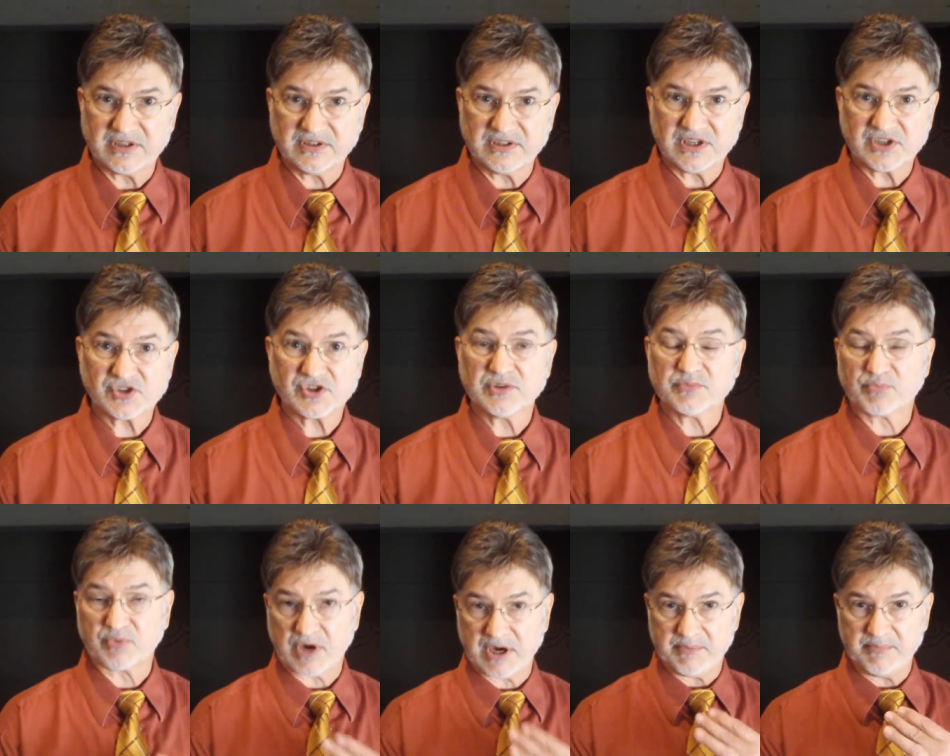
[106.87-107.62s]
condition,
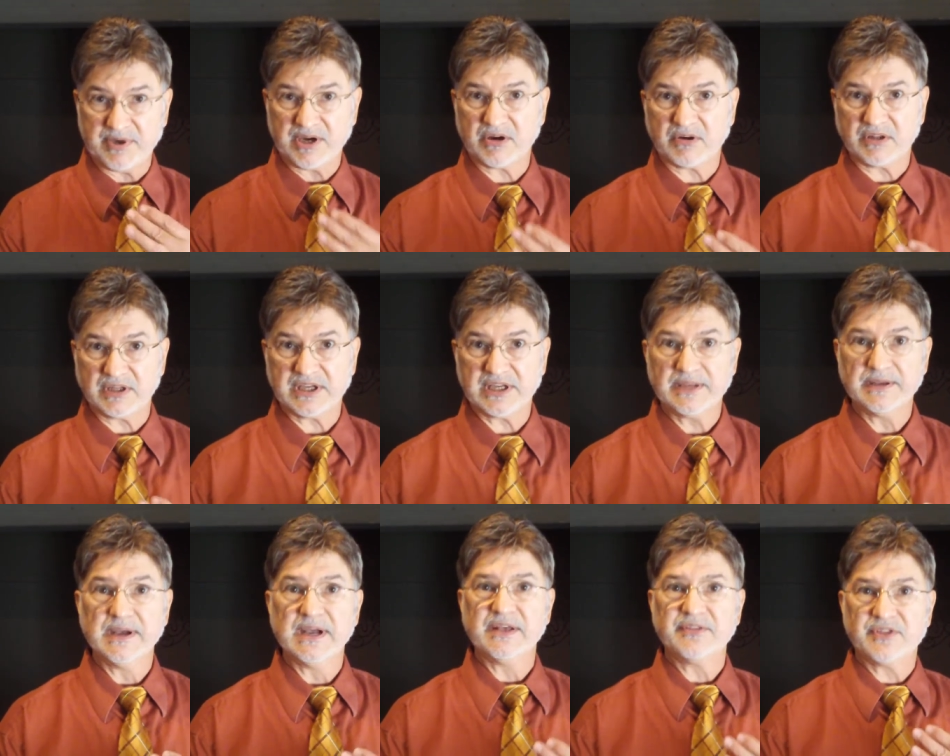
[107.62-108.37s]

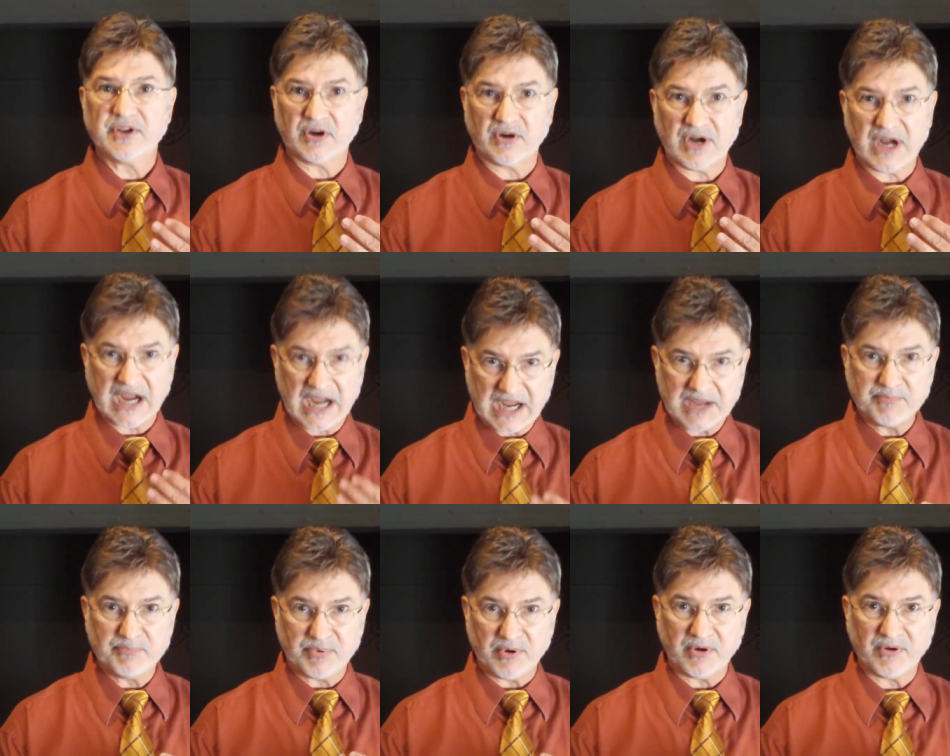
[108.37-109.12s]
primarily they're
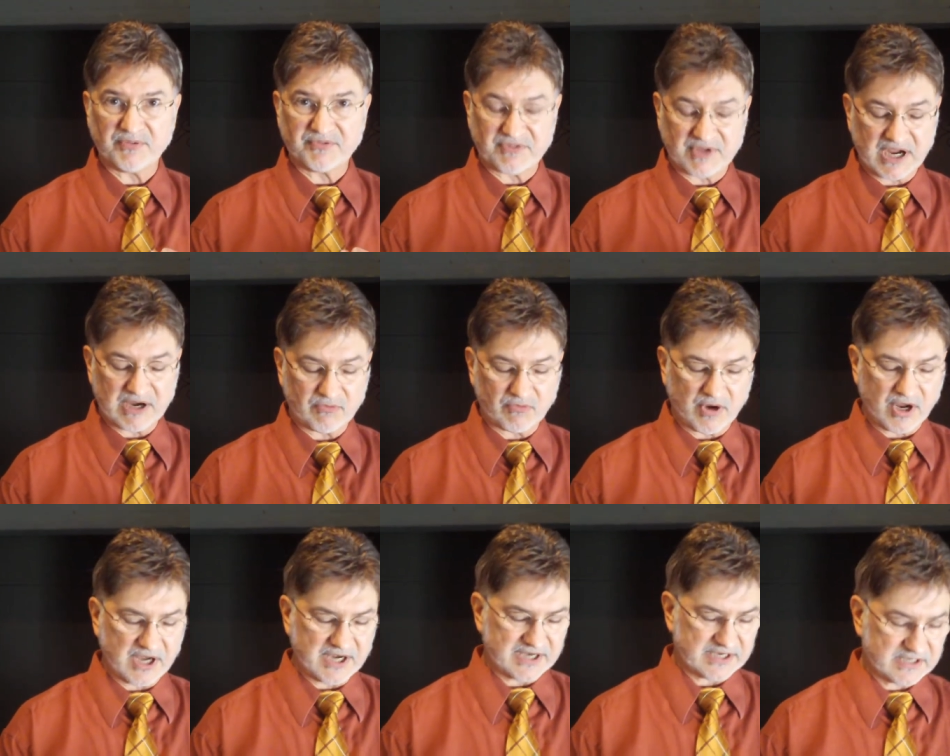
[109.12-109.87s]

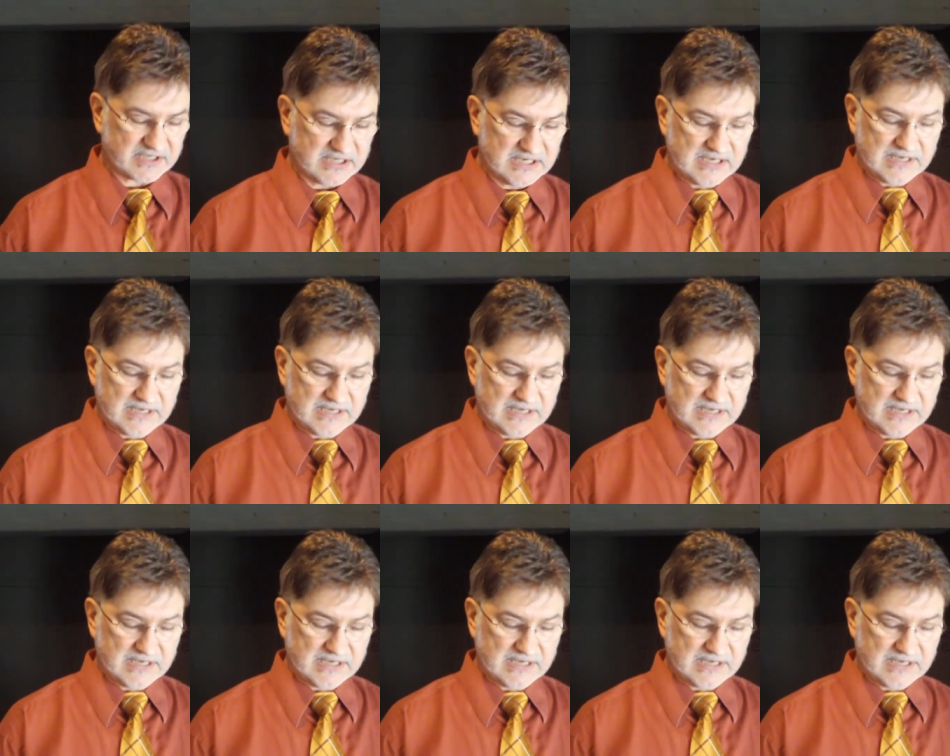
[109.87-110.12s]
hypothyroidic.